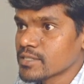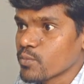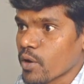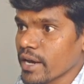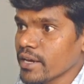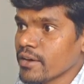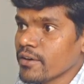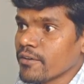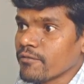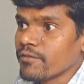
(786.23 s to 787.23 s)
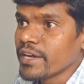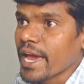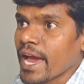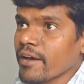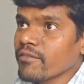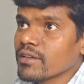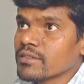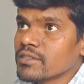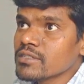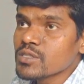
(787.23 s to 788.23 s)
is why we have
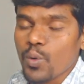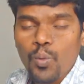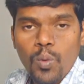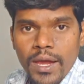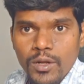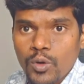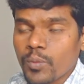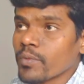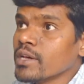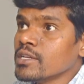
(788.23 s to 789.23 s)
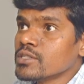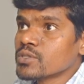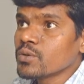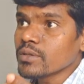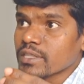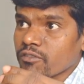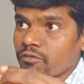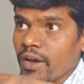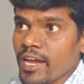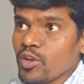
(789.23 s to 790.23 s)
this while loop. So the
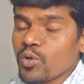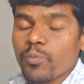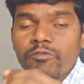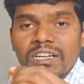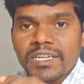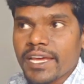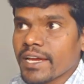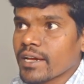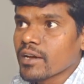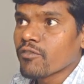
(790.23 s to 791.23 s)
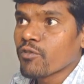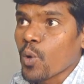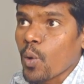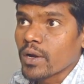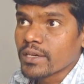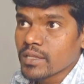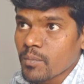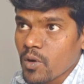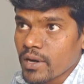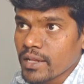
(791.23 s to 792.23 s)
while loop will take care of calling the
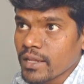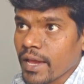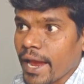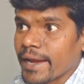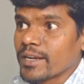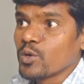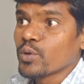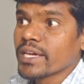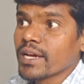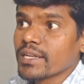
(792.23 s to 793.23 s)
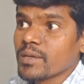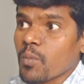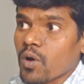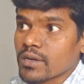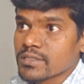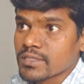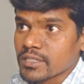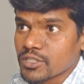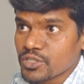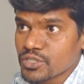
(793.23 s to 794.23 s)
model and looking at the model's
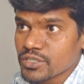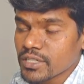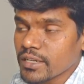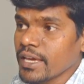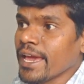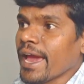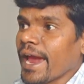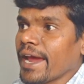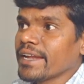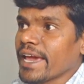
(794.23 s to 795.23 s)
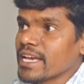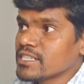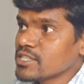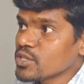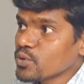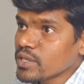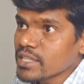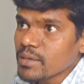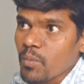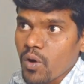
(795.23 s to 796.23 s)
decision and
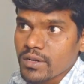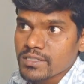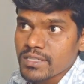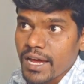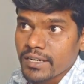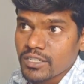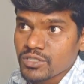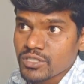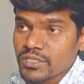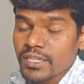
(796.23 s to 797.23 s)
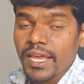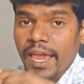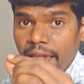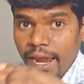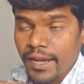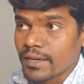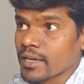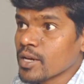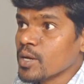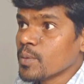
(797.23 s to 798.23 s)
executing the model's decision and